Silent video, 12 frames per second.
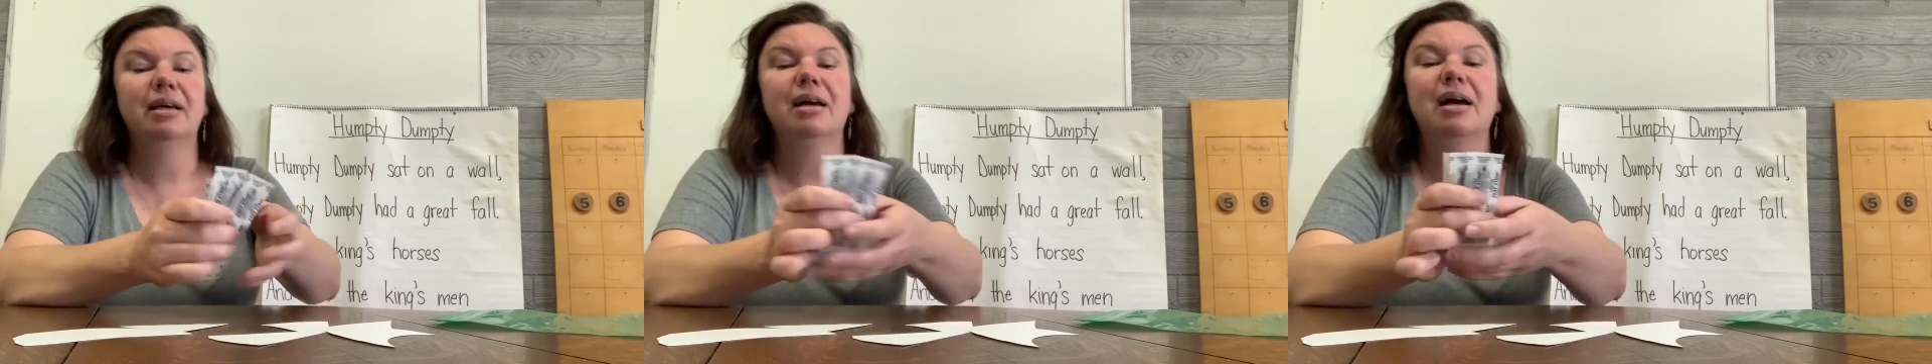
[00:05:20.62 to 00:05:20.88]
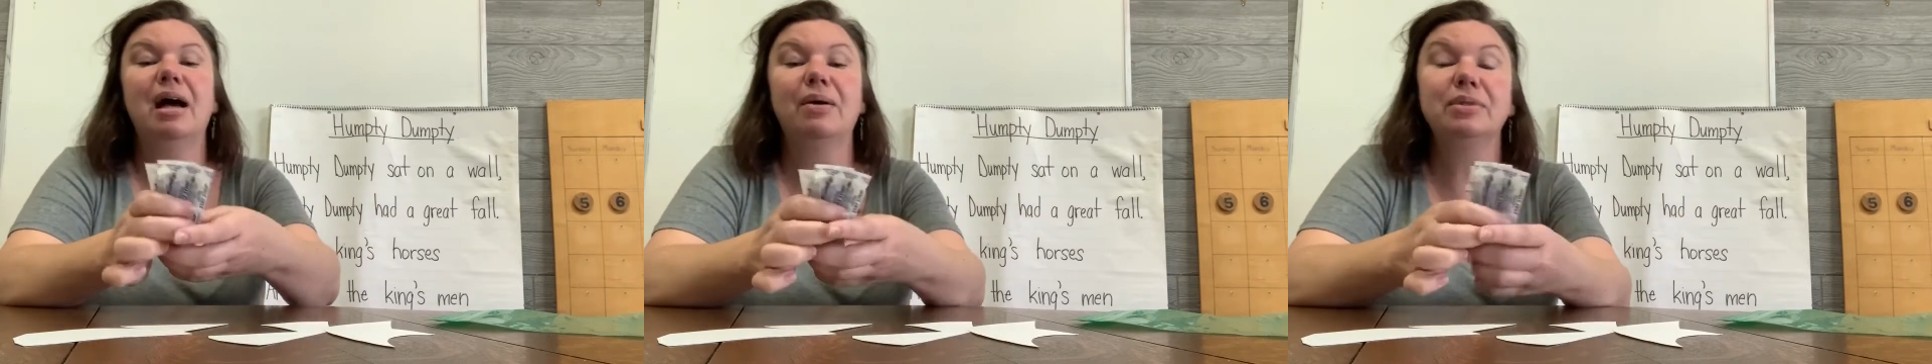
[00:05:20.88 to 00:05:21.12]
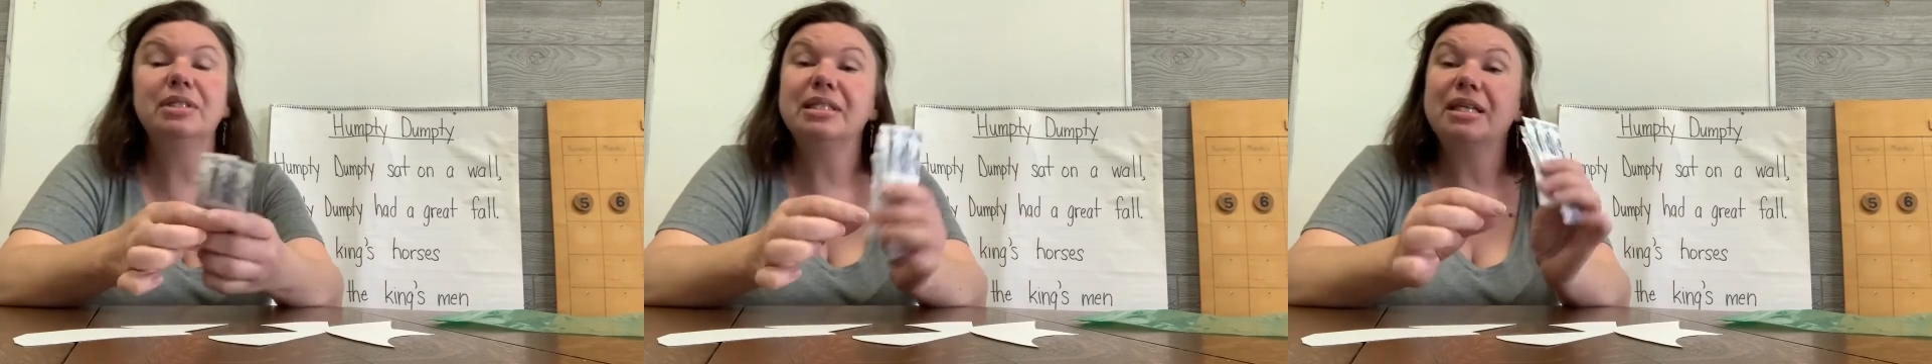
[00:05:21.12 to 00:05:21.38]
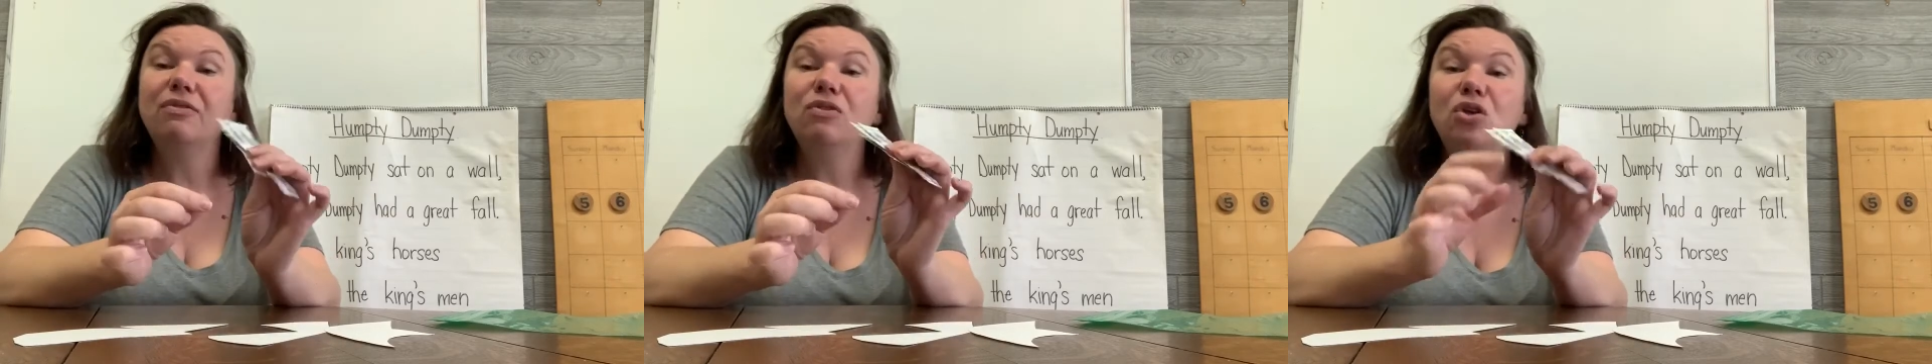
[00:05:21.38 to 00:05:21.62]
I want to see
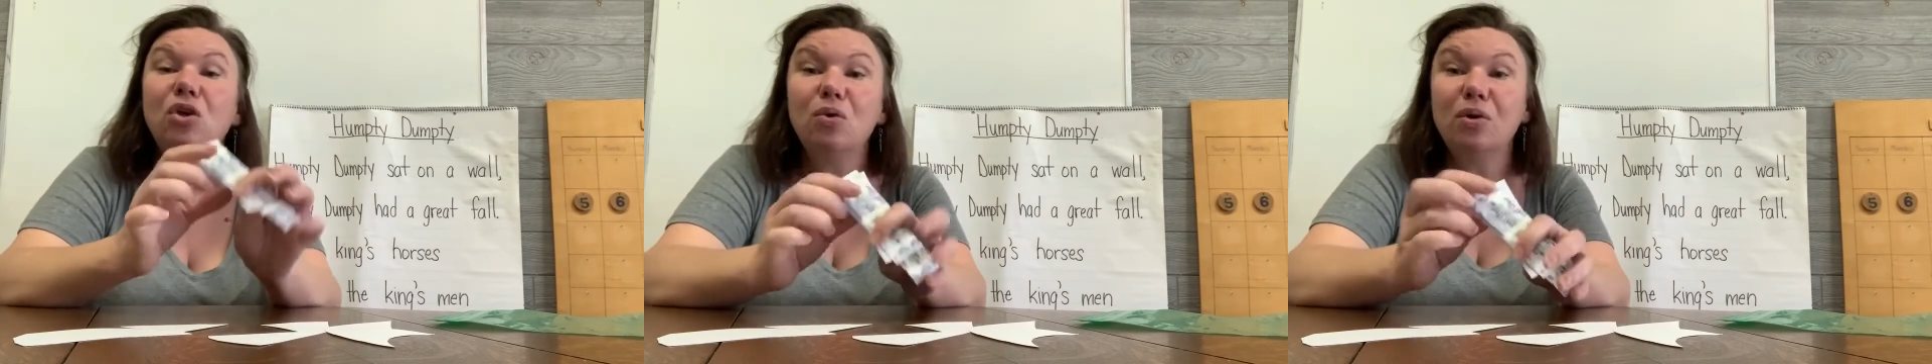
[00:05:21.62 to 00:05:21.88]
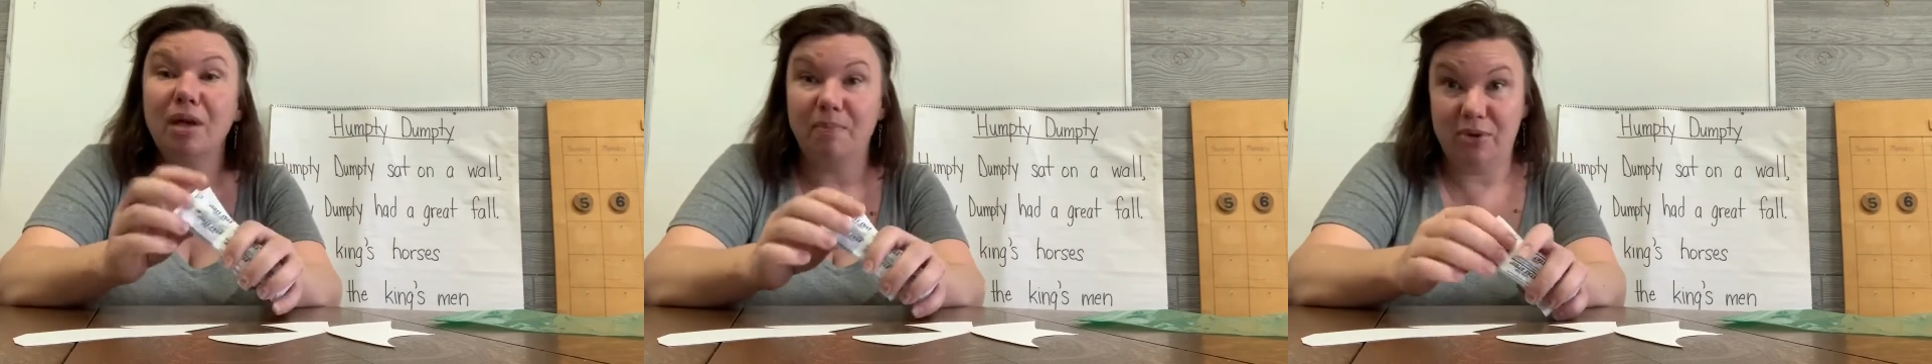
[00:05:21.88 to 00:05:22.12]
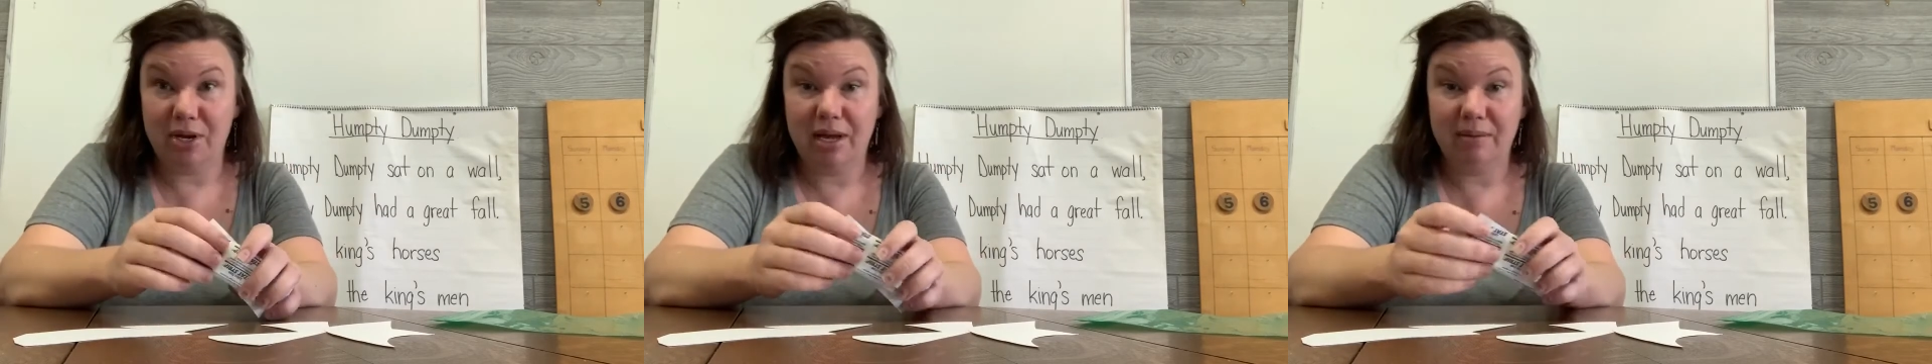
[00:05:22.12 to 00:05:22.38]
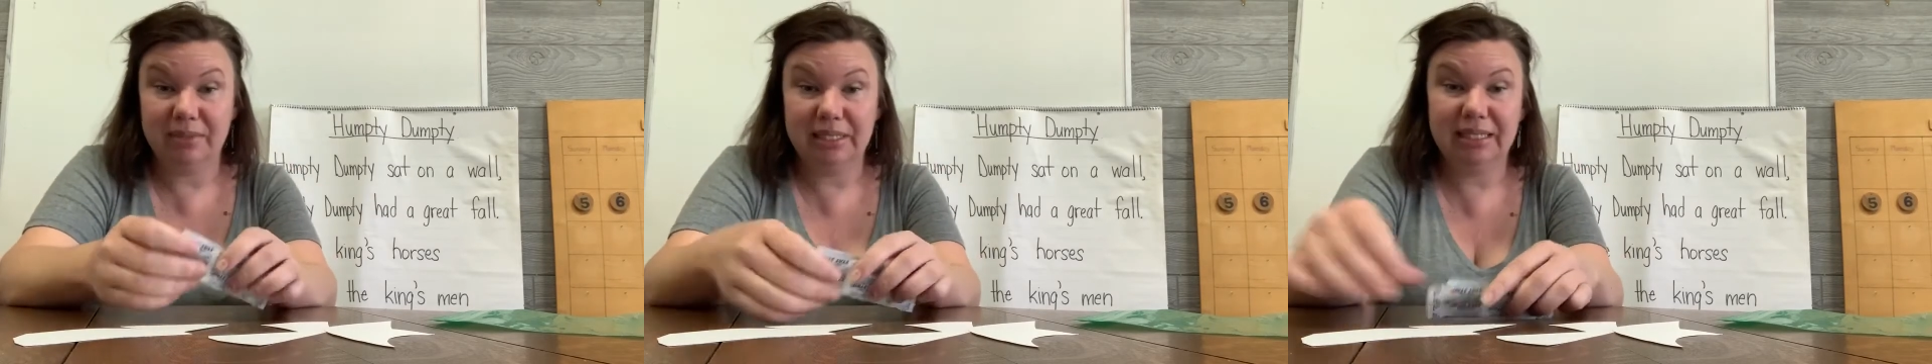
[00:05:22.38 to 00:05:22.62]
if you can put
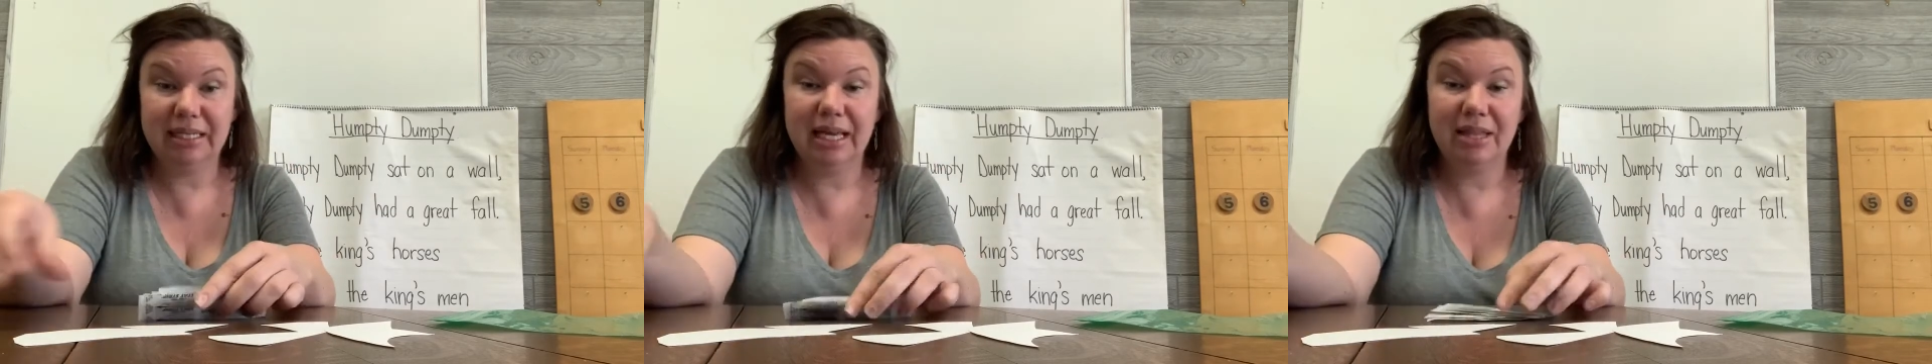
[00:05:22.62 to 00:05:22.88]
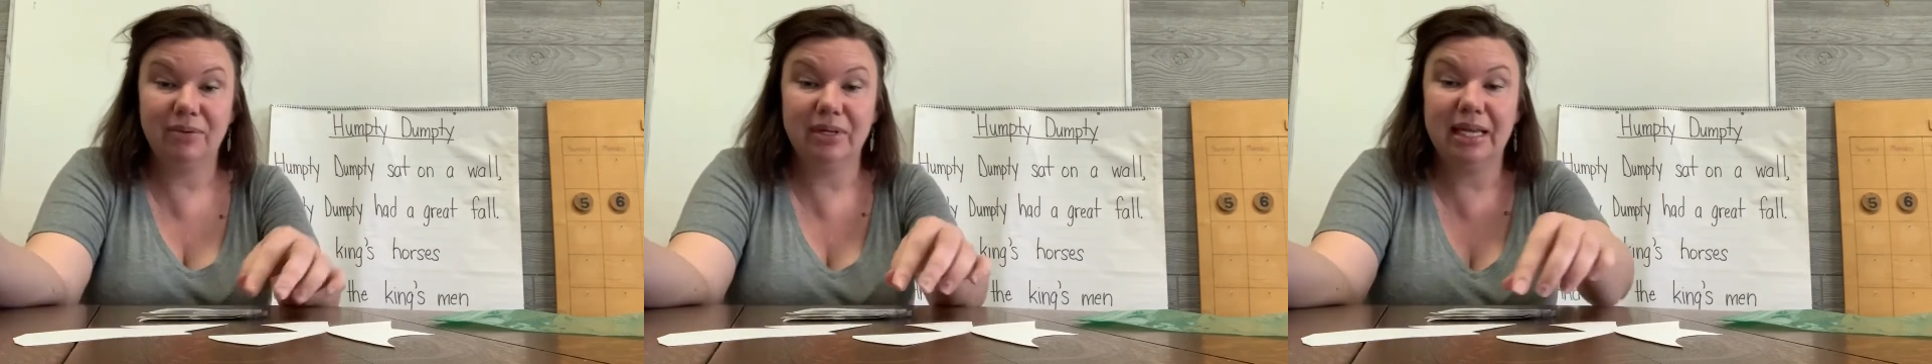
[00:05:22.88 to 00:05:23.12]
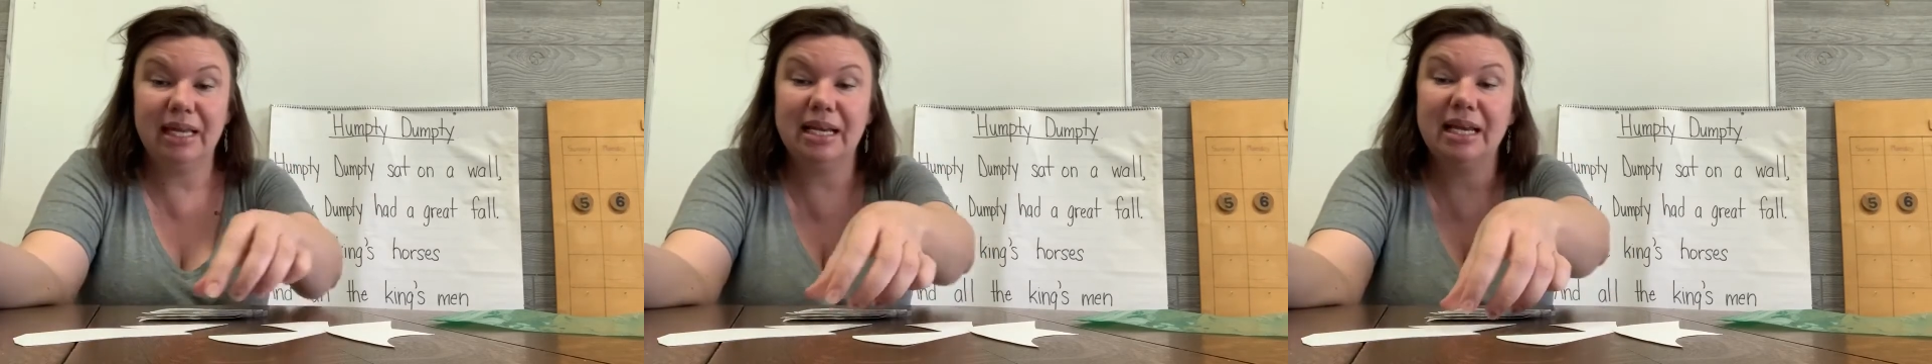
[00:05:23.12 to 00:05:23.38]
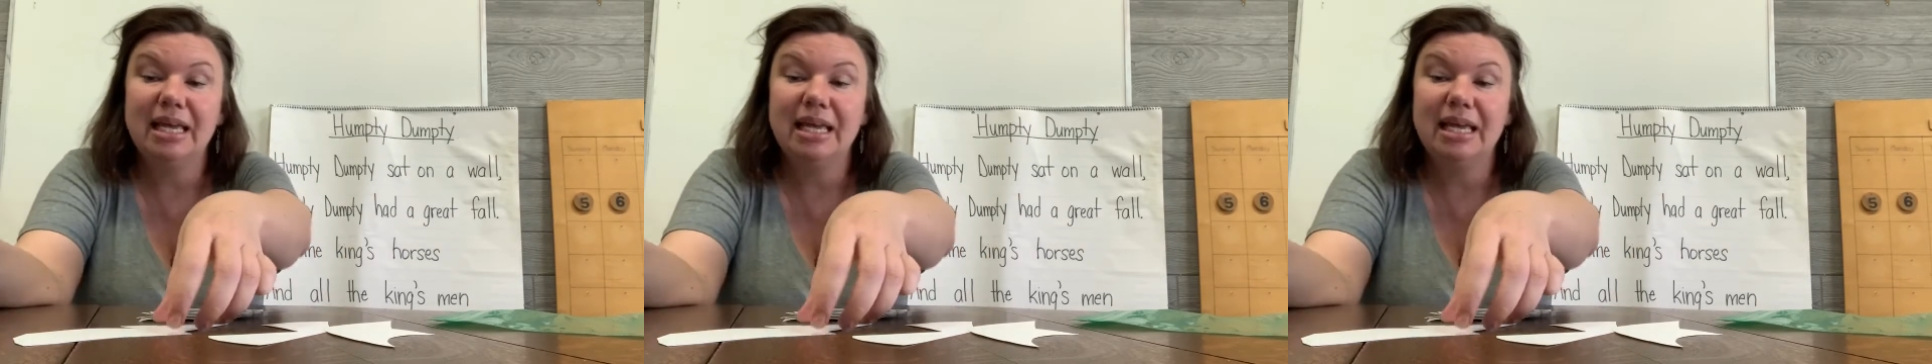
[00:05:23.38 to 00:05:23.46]
Humpty together again.